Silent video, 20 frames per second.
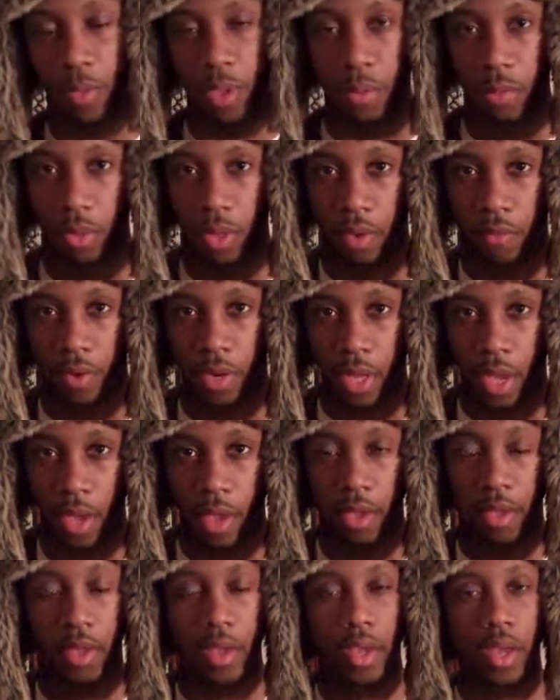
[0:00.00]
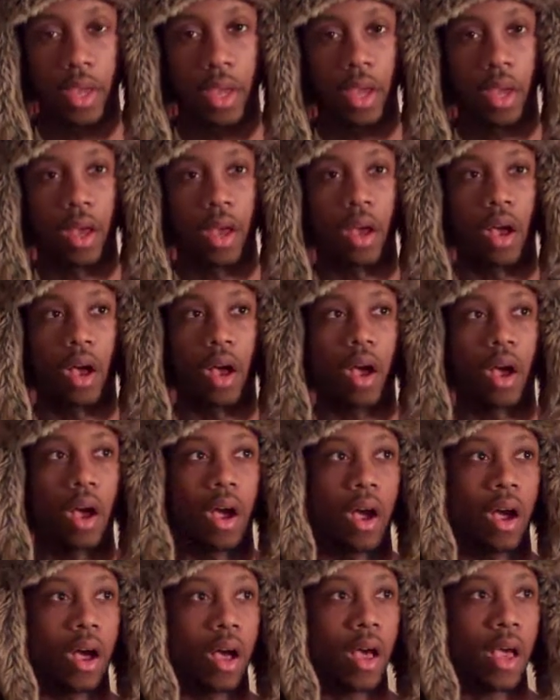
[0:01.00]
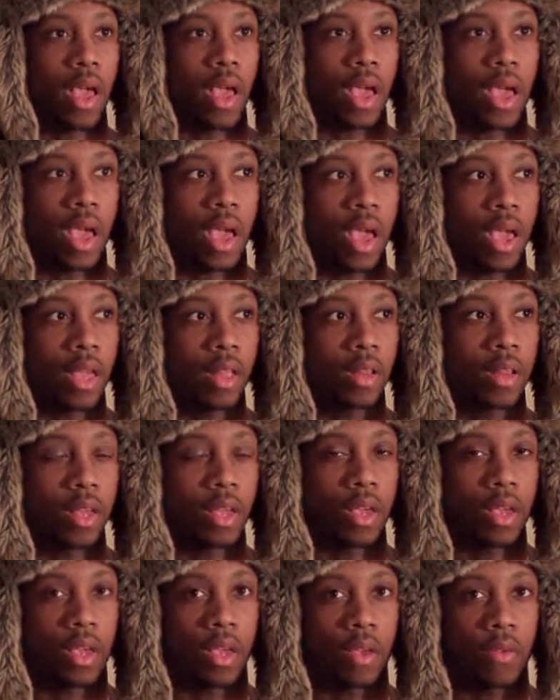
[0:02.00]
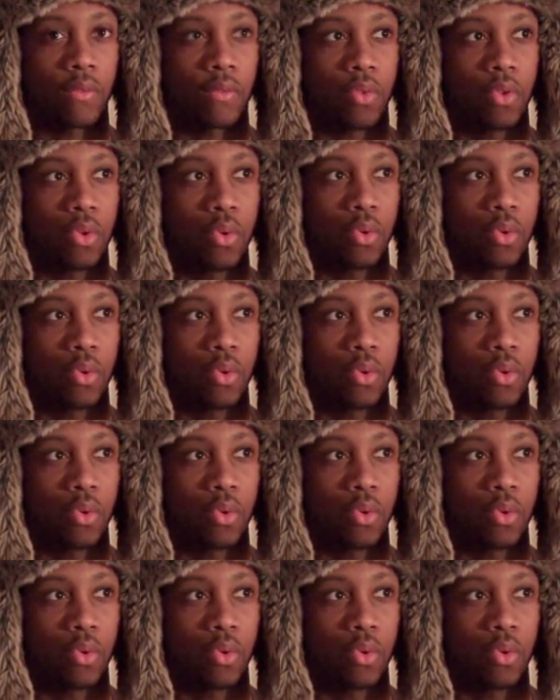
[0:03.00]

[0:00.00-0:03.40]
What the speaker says: people every day. And it